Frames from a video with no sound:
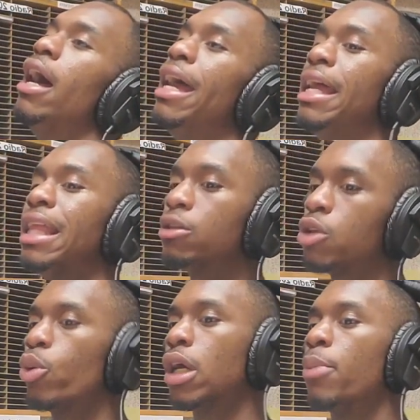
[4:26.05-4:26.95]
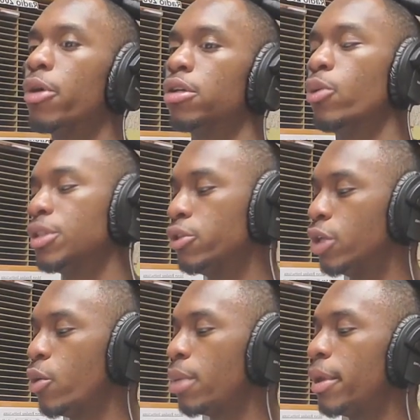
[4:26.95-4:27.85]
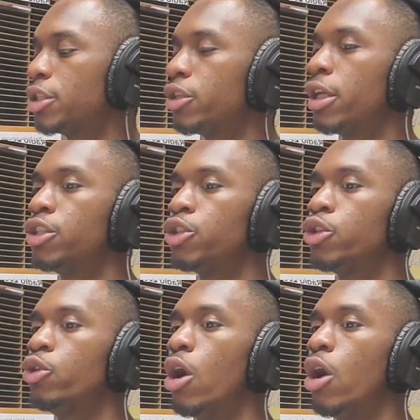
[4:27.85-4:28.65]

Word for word: And that's what the workout partner wants to do. They want to make sure that you